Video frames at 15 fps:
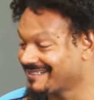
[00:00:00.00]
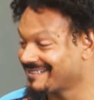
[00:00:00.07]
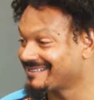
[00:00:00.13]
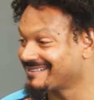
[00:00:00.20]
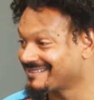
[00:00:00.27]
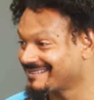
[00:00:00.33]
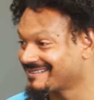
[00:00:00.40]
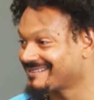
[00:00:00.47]

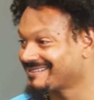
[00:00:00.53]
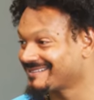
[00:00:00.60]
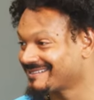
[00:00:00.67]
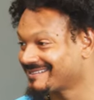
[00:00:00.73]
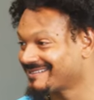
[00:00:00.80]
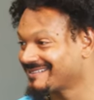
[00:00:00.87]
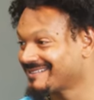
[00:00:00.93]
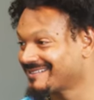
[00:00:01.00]

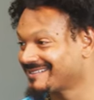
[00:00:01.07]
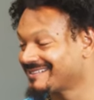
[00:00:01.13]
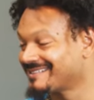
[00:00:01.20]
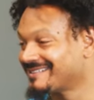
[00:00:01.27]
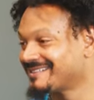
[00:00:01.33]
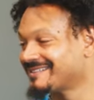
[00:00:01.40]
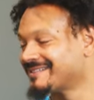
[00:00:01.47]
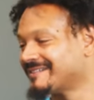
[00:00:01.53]

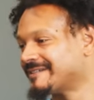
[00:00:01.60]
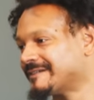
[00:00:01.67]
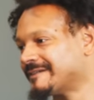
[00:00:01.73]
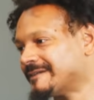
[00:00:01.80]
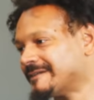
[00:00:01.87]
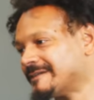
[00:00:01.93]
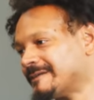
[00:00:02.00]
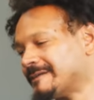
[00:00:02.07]

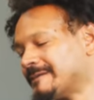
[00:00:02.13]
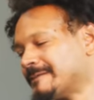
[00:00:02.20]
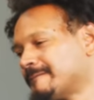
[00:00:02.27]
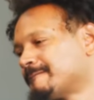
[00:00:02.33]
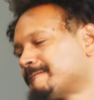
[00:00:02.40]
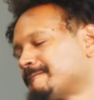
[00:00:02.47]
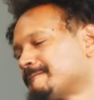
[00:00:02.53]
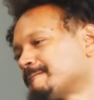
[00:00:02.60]

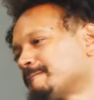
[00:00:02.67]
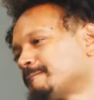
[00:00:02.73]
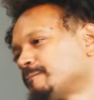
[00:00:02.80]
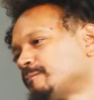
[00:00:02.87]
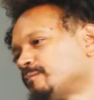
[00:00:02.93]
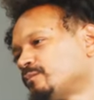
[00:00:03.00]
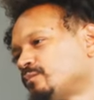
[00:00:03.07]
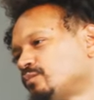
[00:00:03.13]

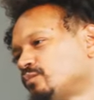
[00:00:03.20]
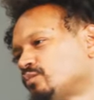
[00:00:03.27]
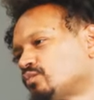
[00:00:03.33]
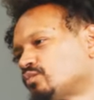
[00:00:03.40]
This person isn't speaking.